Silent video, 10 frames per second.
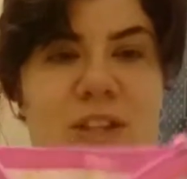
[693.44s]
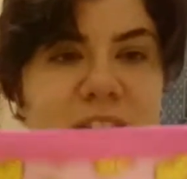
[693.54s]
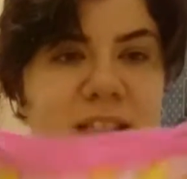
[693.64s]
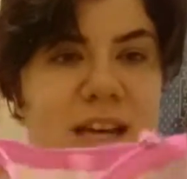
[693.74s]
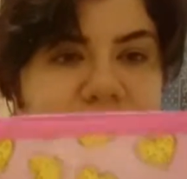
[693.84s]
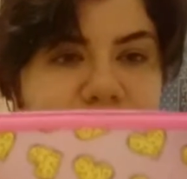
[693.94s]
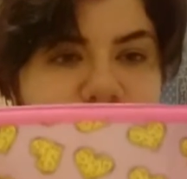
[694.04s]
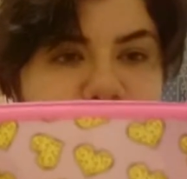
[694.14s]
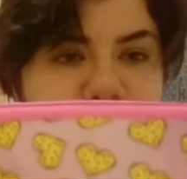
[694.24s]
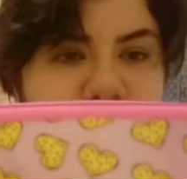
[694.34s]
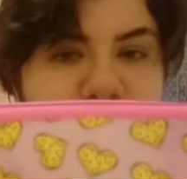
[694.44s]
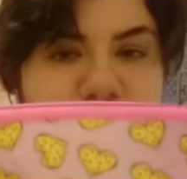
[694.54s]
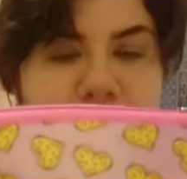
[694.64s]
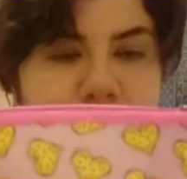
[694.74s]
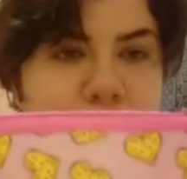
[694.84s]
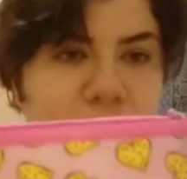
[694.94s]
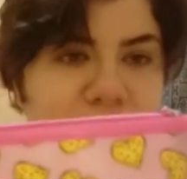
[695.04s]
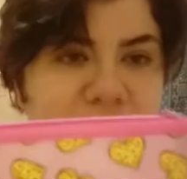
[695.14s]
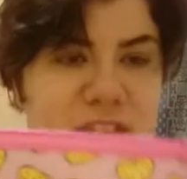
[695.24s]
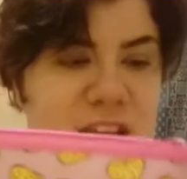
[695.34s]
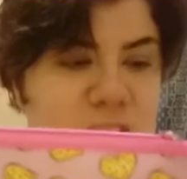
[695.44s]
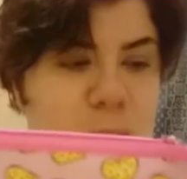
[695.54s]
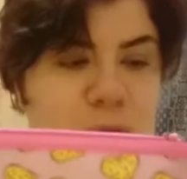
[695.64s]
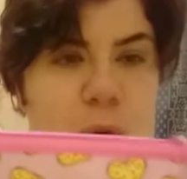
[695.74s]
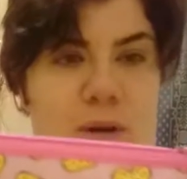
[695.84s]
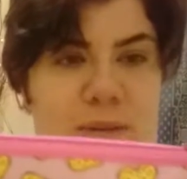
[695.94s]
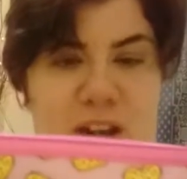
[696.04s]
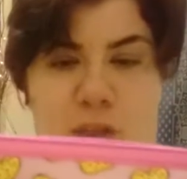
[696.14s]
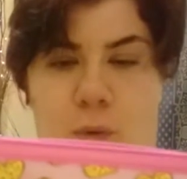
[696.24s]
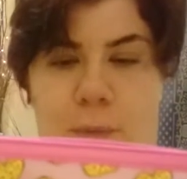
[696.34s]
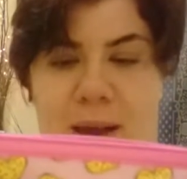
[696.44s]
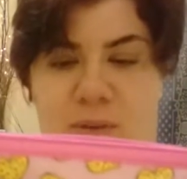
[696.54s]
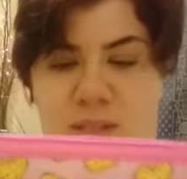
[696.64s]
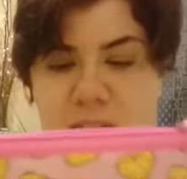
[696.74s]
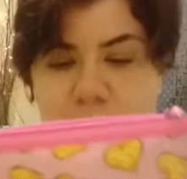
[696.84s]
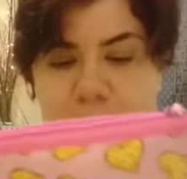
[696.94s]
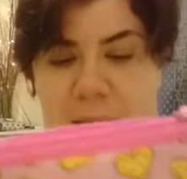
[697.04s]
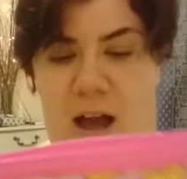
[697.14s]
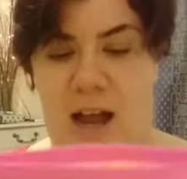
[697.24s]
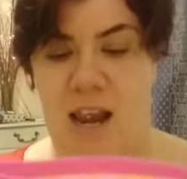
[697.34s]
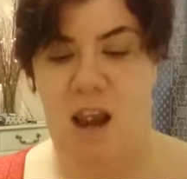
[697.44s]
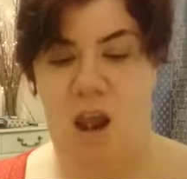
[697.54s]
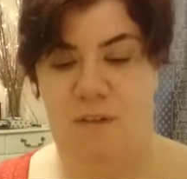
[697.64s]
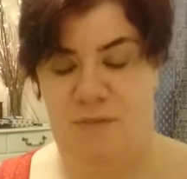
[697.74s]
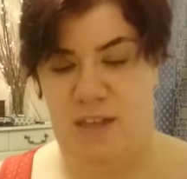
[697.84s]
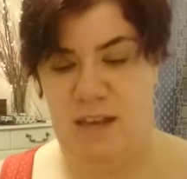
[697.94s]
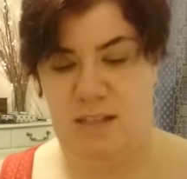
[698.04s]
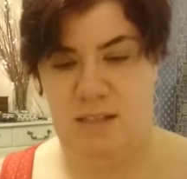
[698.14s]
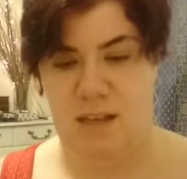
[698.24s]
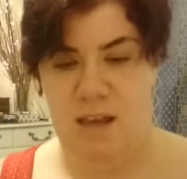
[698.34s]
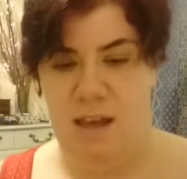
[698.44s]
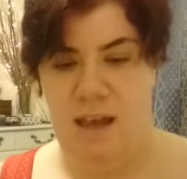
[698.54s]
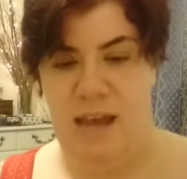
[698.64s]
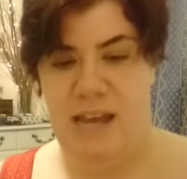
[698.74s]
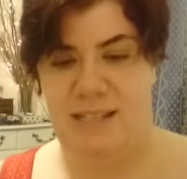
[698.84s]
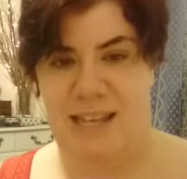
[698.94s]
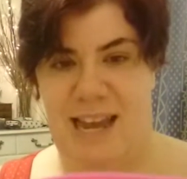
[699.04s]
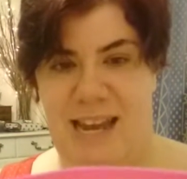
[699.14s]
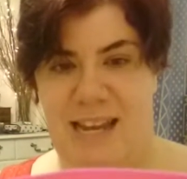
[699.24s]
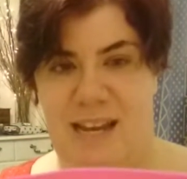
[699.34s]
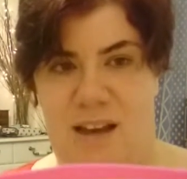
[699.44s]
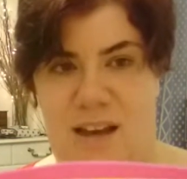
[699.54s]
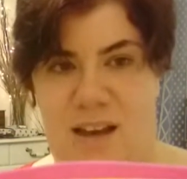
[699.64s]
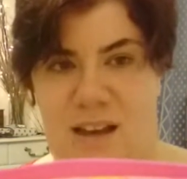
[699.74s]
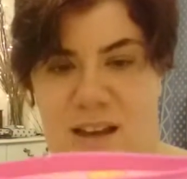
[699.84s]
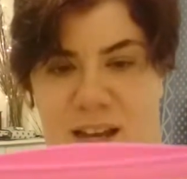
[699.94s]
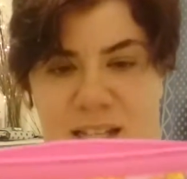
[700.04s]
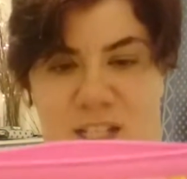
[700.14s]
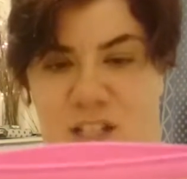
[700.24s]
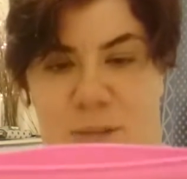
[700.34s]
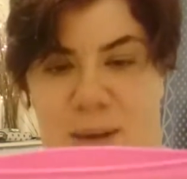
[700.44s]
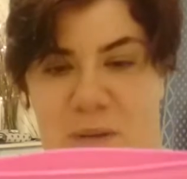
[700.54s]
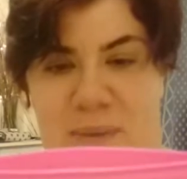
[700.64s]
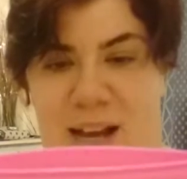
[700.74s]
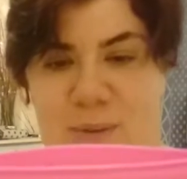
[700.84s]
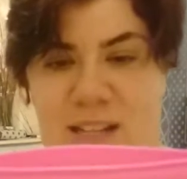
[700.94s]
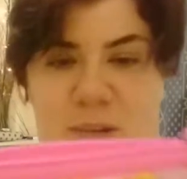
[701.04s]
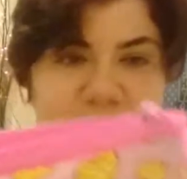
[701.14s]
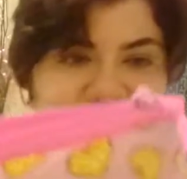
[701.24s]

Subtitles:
this, and that was one of those grab and bite things before I really thought about it, but I love this. It's just a pink bag with little